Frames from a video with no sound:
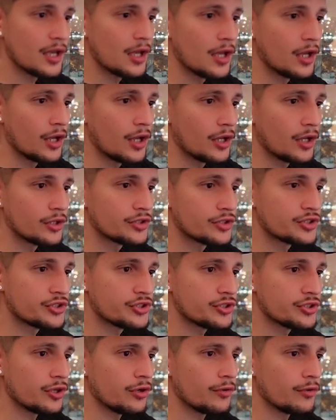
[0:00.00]

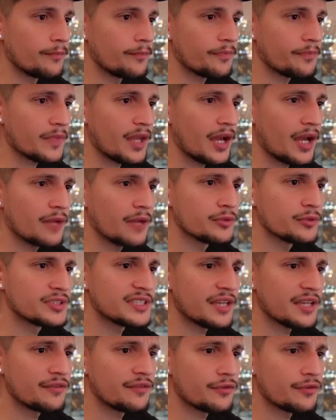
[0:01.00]
so I would say
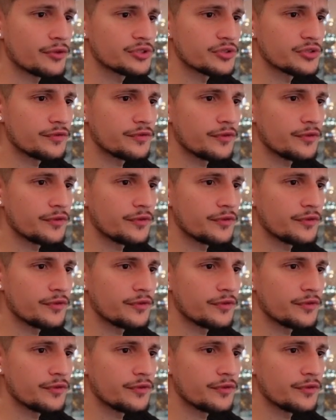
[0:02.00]
first of